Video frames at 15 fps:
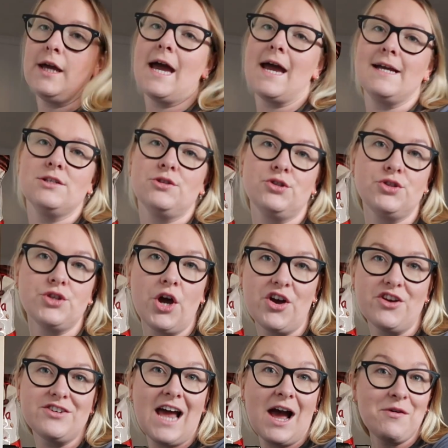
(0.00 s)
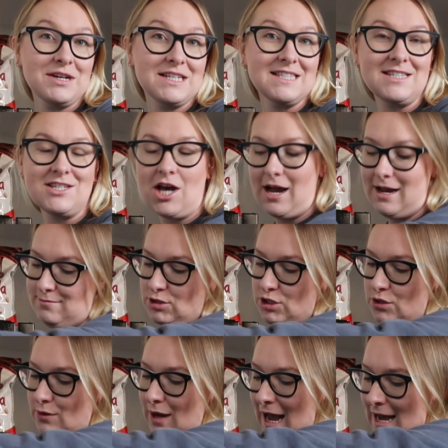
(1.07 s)
Okay, so now it is time
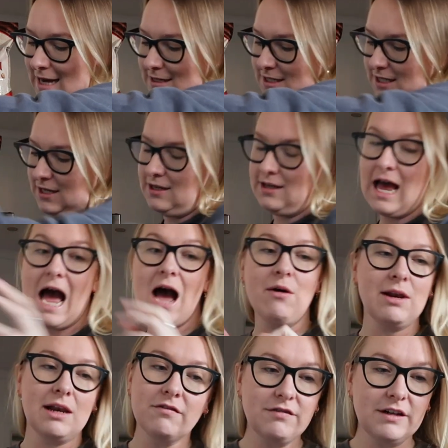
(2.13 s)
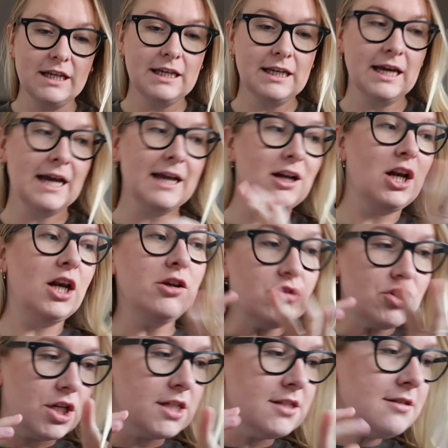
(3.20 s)
to add our lovely
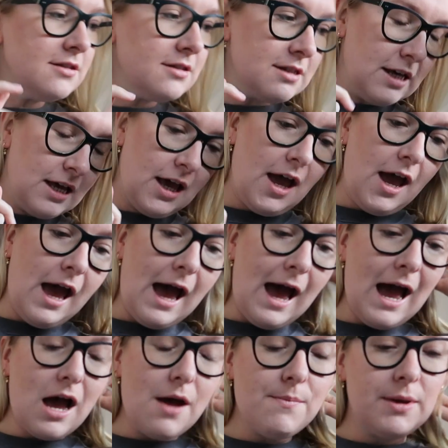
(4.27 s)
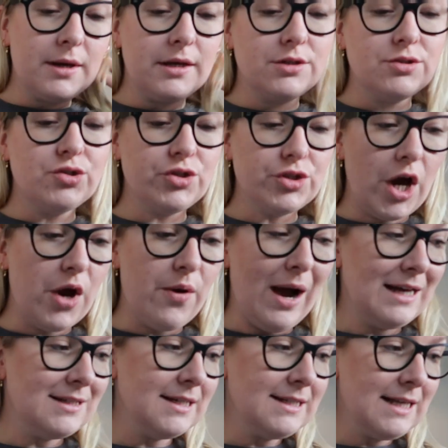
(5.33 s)
inclusions. So
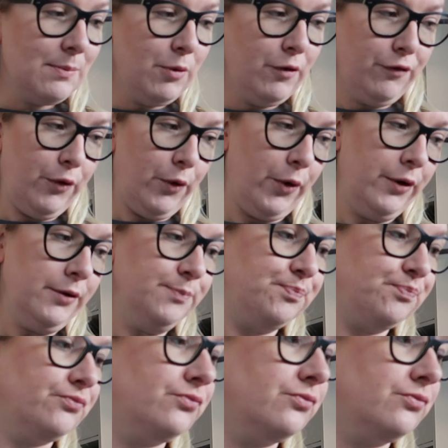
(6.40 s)
as I said before,